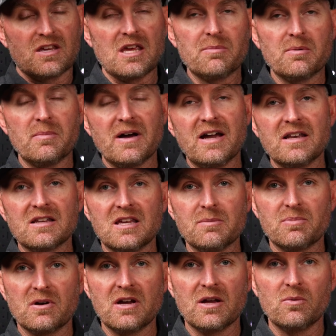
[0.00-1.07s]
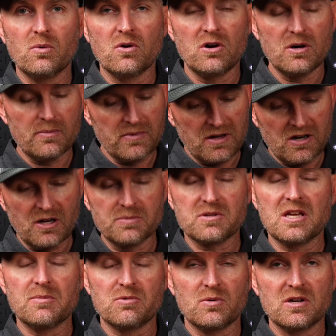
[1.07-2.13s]
Keep in mind, keep your head warm. It
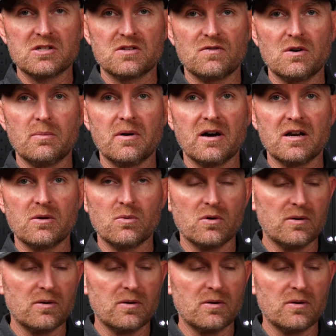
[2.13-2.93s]
helps keep the rest of your body